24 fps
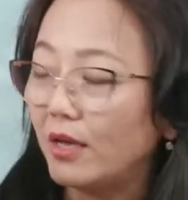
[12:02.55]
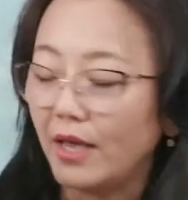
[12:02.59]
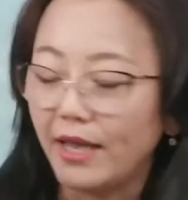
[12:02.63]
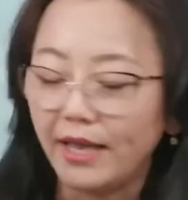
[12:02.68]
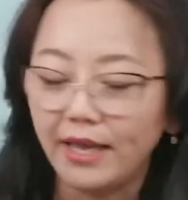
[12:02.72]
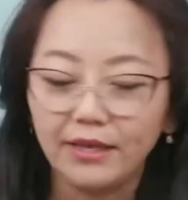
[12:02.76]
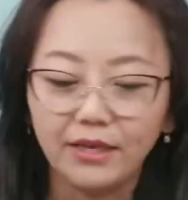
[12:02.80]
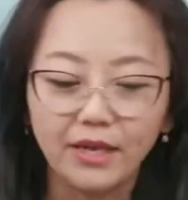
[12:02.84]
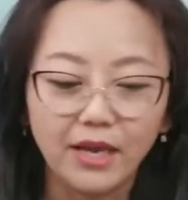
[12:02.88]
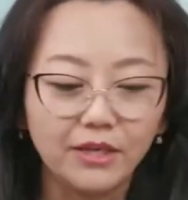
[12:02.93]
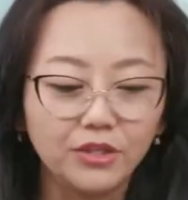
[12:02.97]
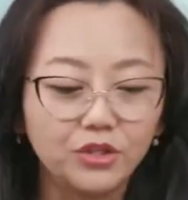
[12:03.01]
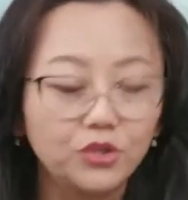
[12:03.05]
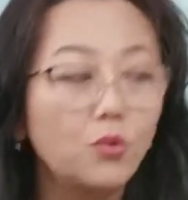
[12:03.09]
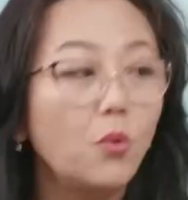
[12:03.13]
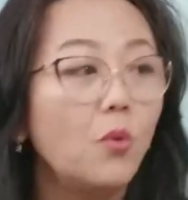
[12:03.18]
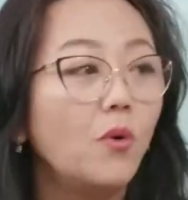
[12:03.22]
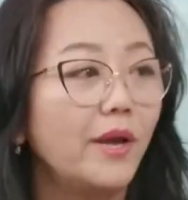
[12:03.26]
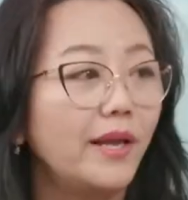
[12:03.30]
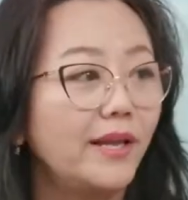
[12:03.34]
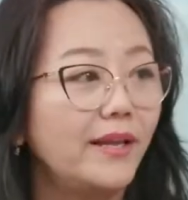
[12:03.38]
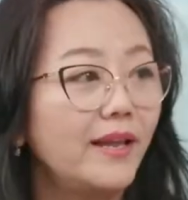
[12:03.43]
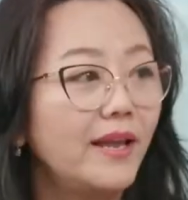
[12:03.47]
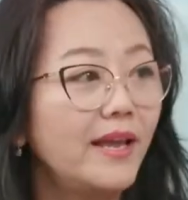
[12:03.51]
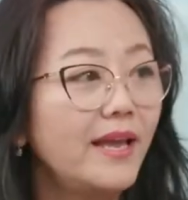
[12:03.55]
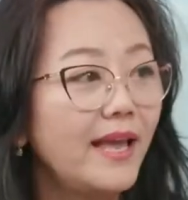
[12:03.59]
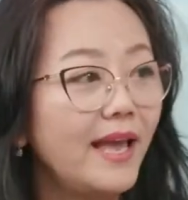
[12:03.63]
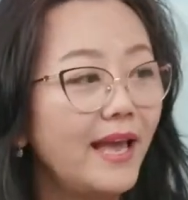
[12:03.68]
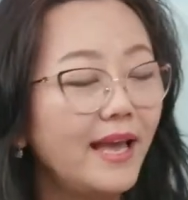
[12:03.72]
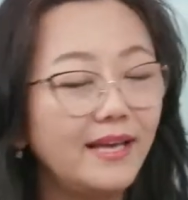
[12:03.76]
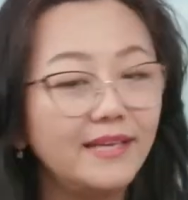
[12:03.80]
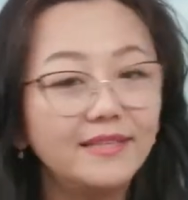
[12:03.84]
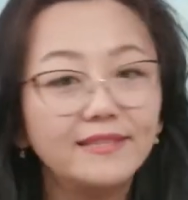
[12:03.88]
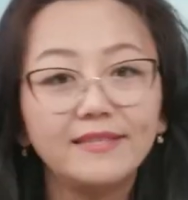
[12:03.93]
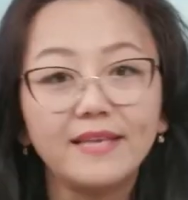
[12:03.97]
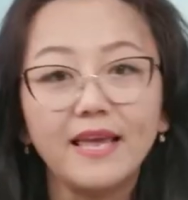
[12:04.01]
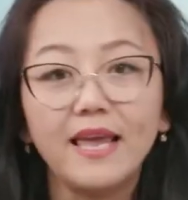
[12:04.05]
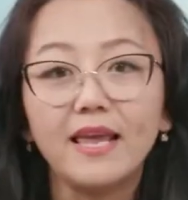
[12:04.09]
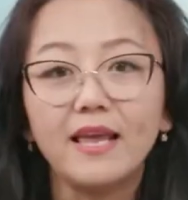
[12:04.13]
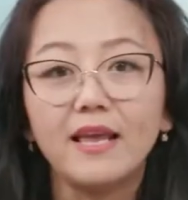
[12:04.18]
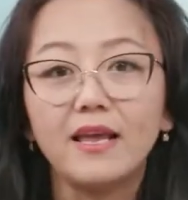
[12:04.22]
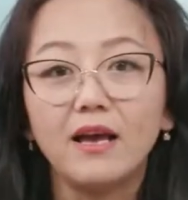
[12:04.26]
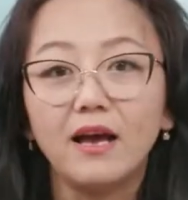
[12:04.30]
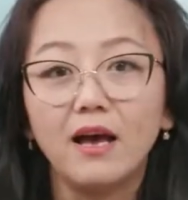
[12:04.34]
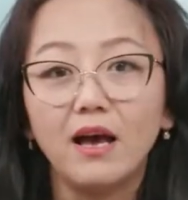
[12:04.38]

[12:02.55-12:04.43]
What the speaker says: H coin as a